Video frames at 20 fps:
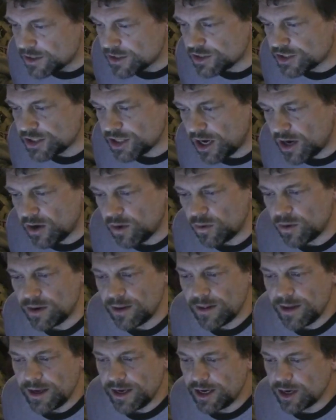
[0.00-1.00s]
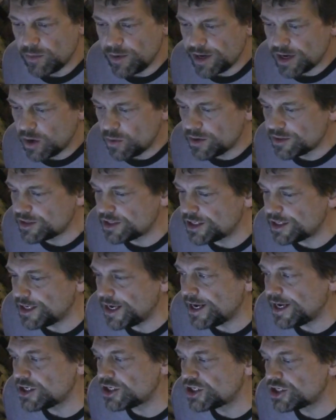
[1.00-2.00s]
So, here we go with
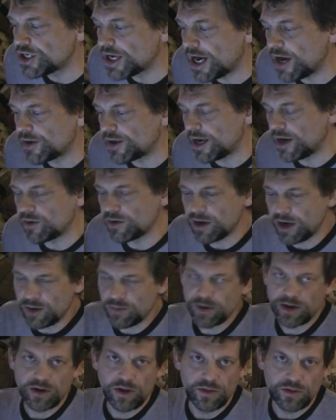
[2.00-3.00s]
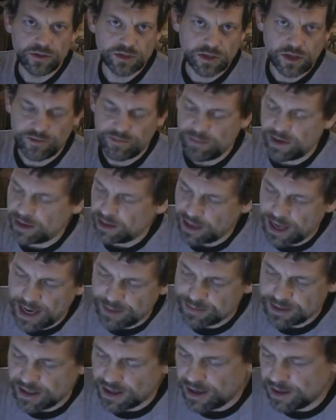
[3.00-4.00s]
today's shout out. I read all those off my
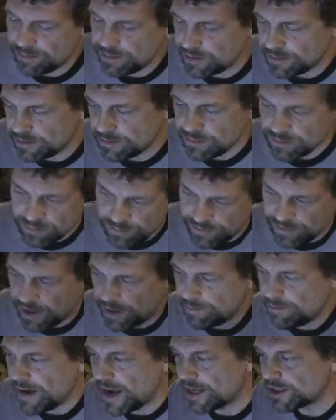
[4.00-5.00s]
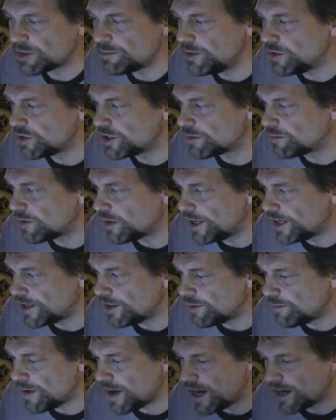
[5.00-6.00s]
laptop and we got Matt's music playing
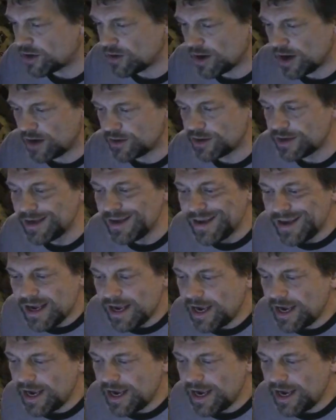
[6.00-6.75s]
in the background.